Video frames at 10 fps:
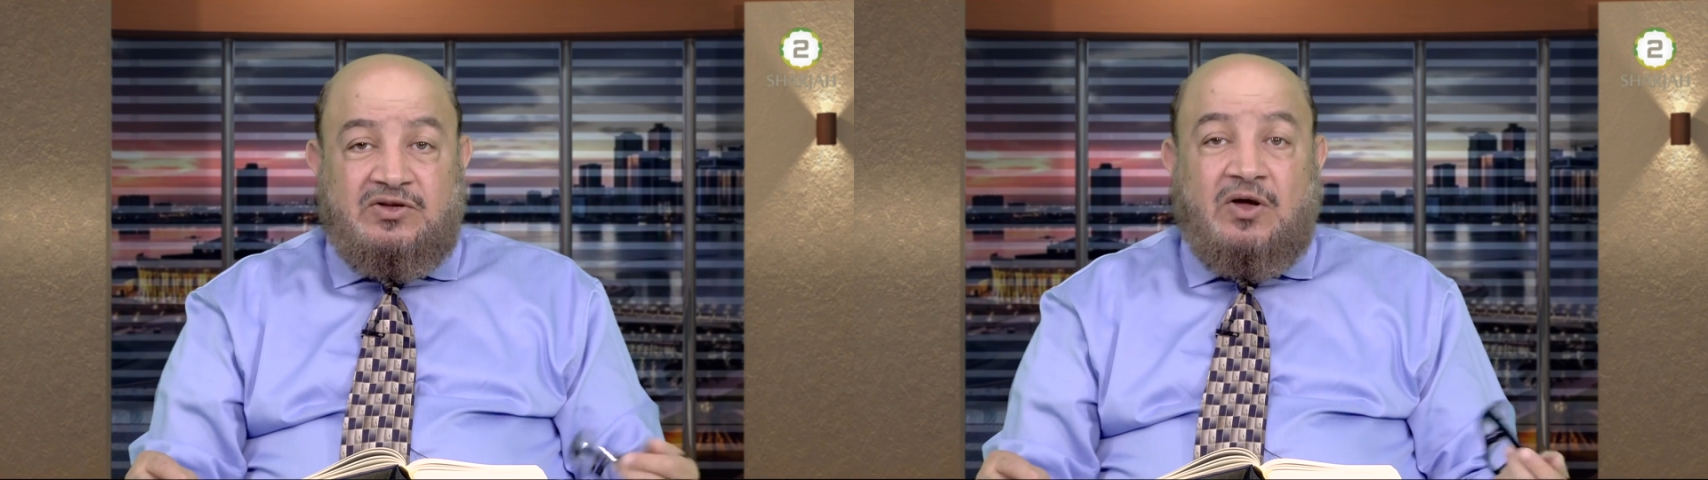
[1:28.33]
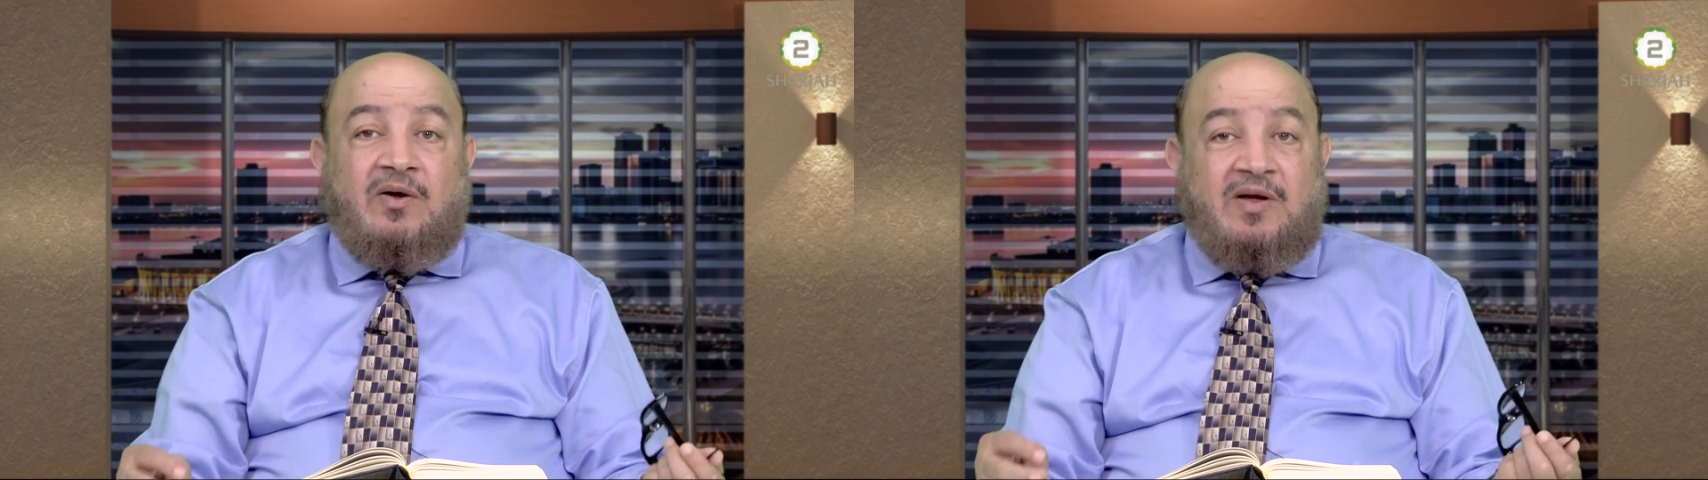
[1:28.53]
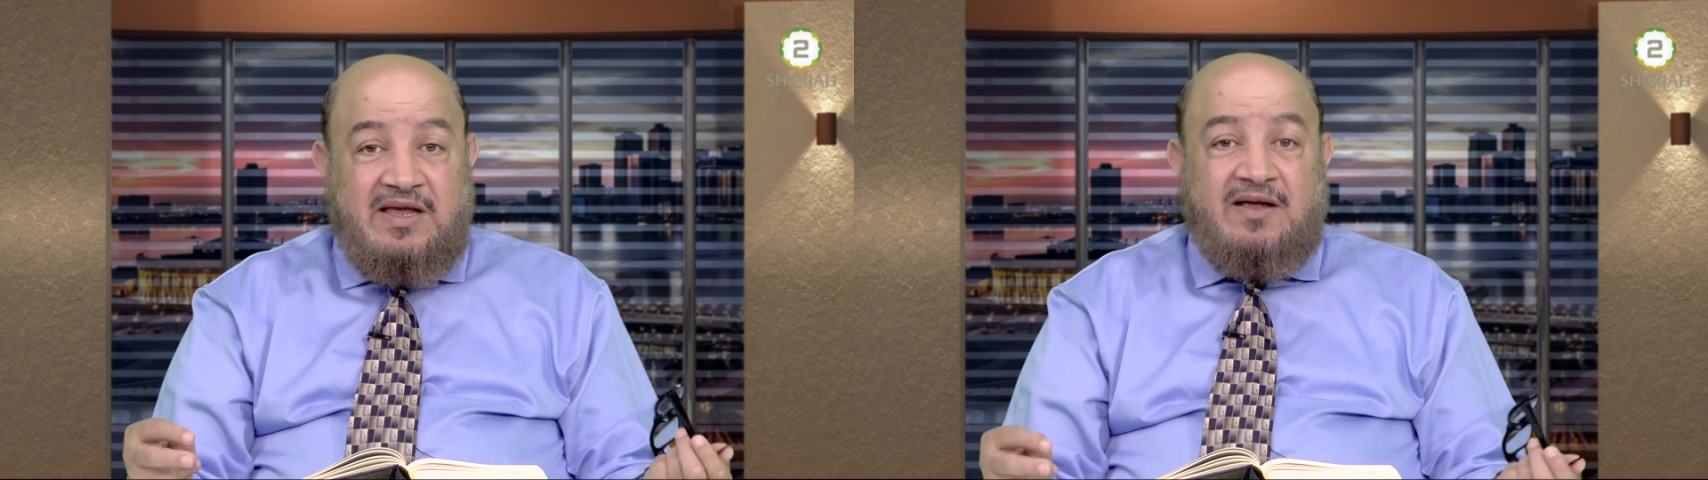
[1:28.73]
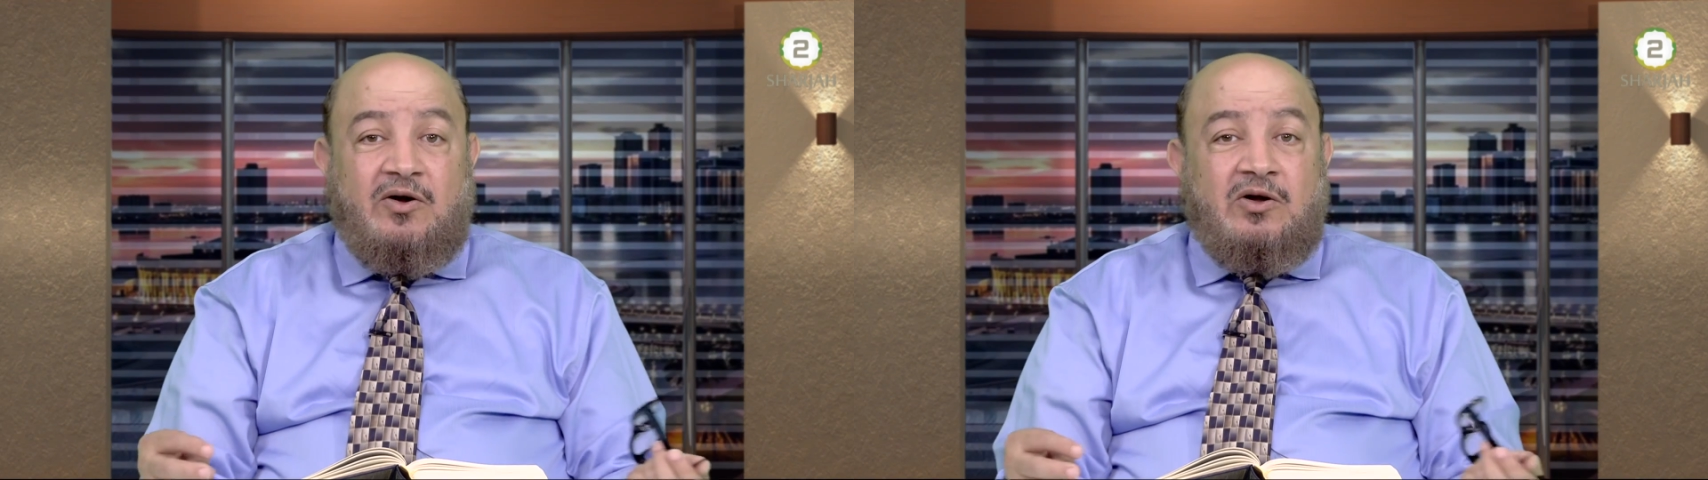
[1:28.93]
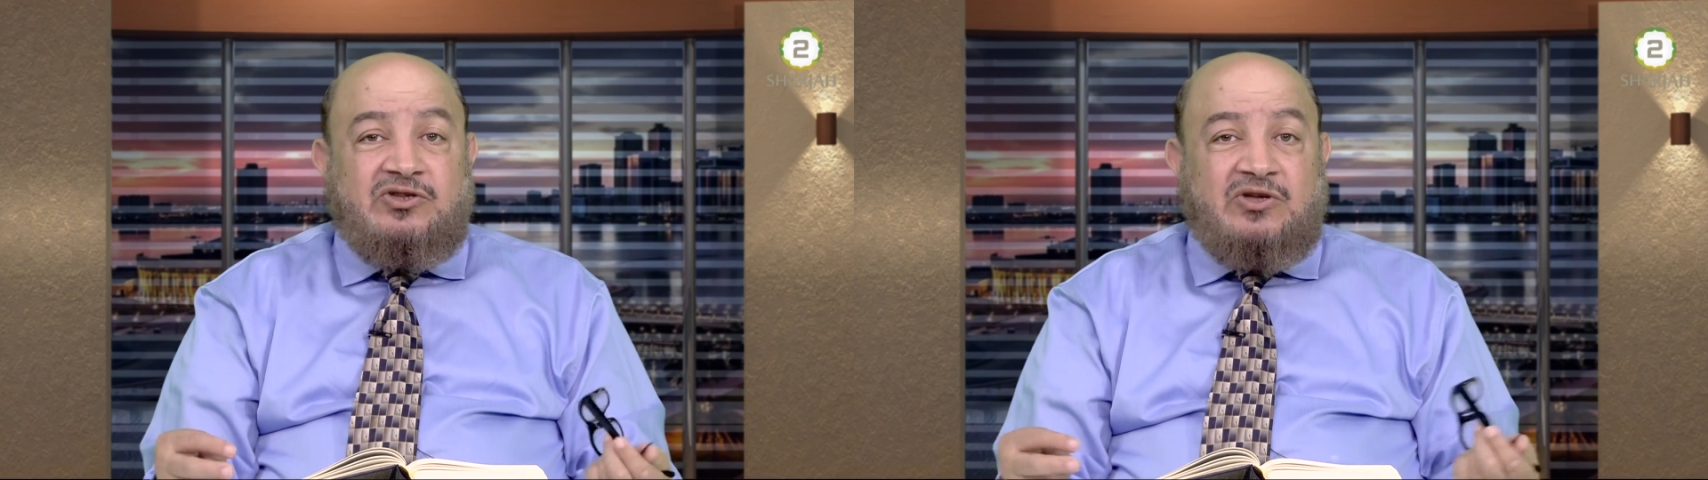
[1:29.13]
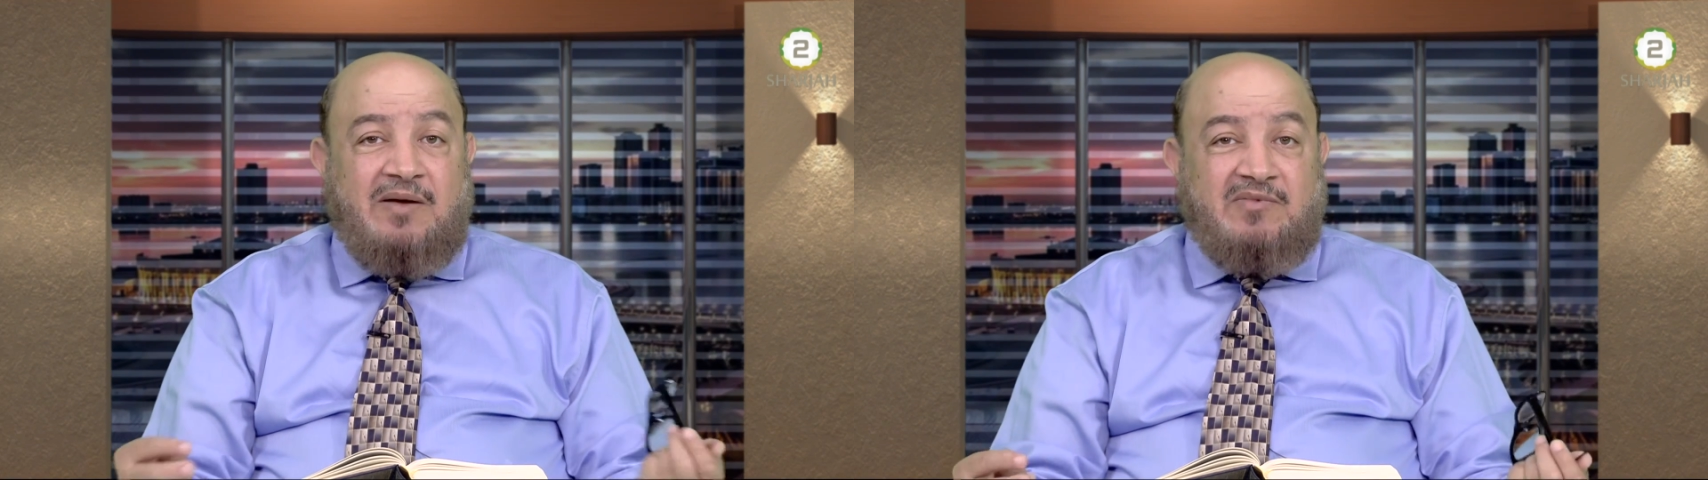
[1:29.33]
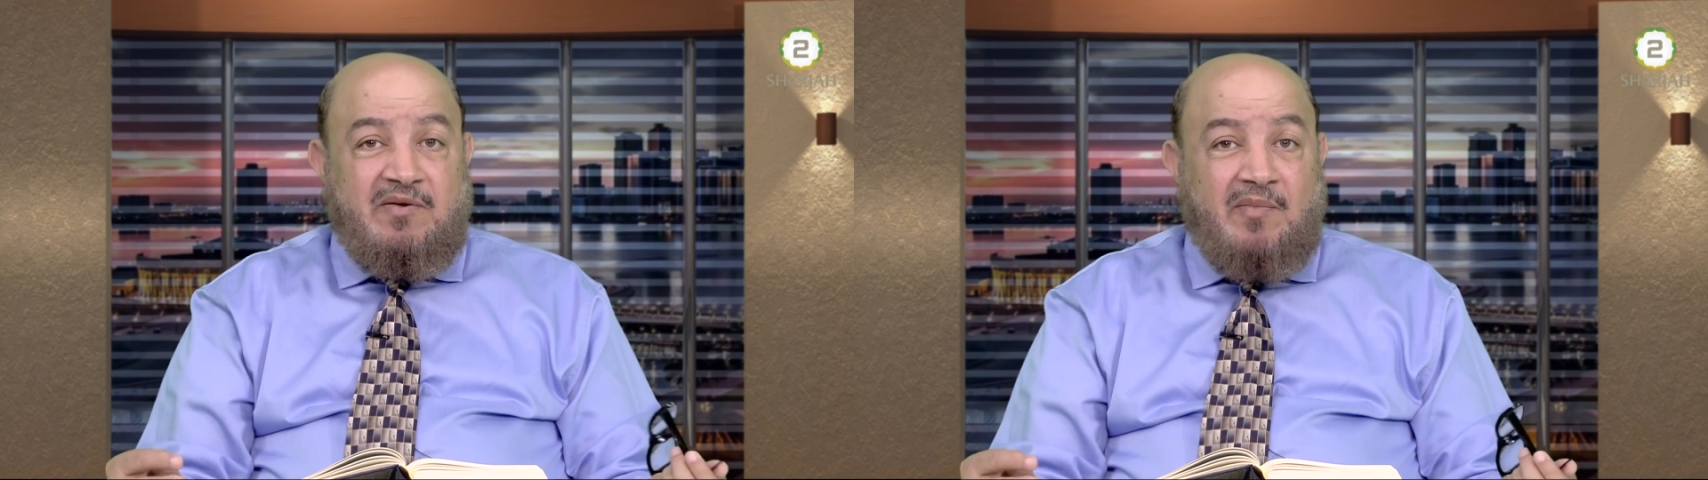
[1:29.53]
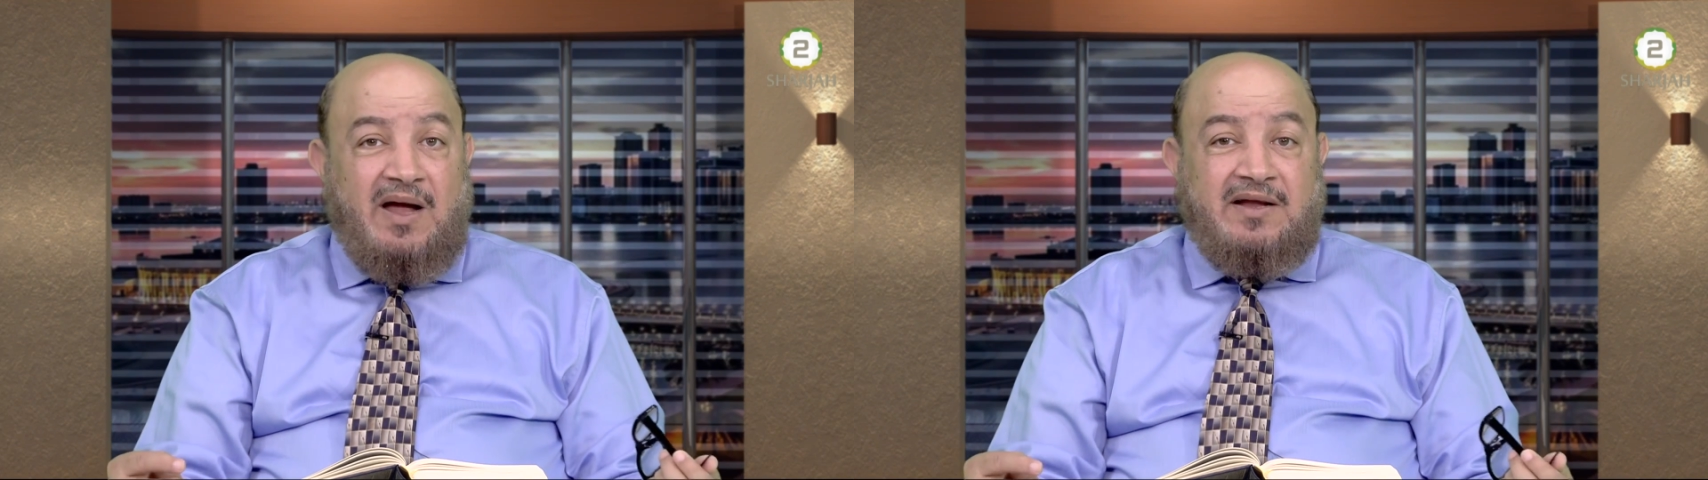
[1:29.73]
So here also I'm
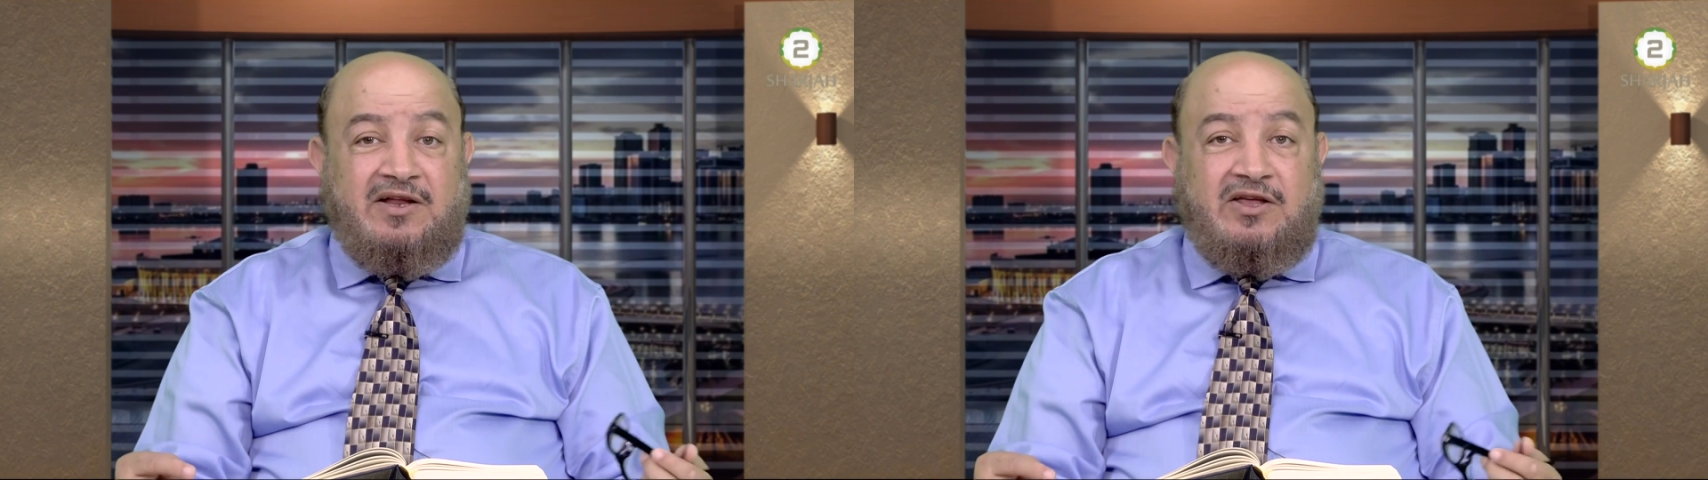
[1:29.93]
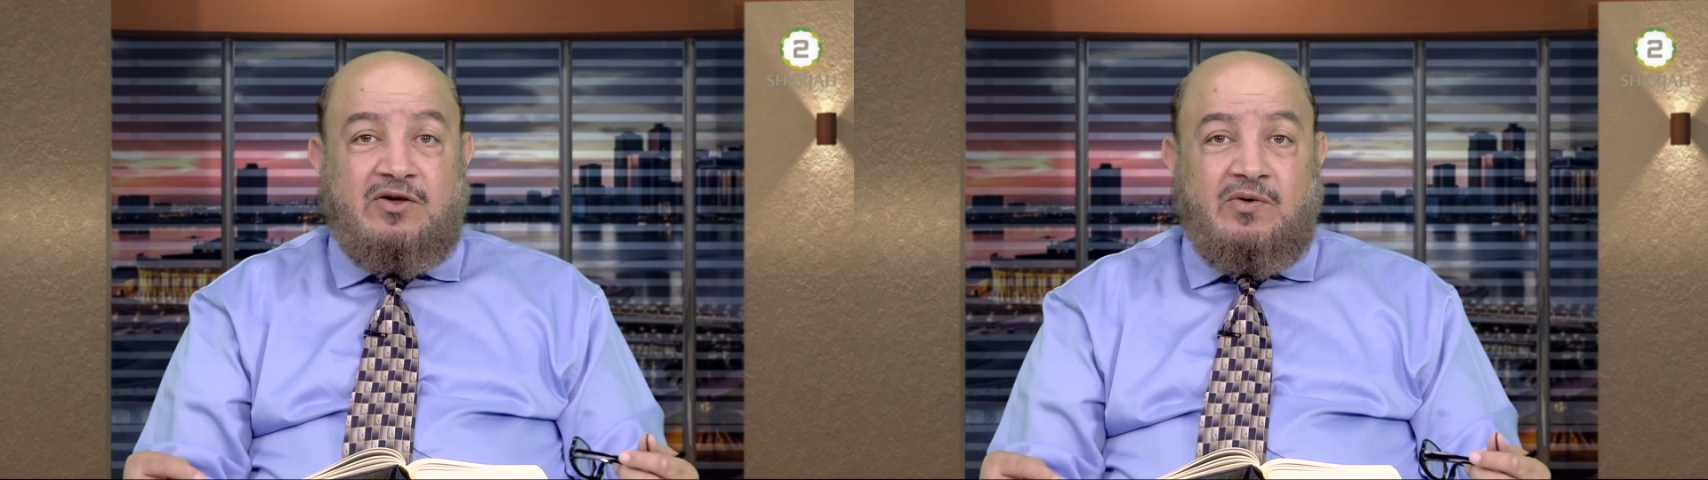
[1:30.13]
reminding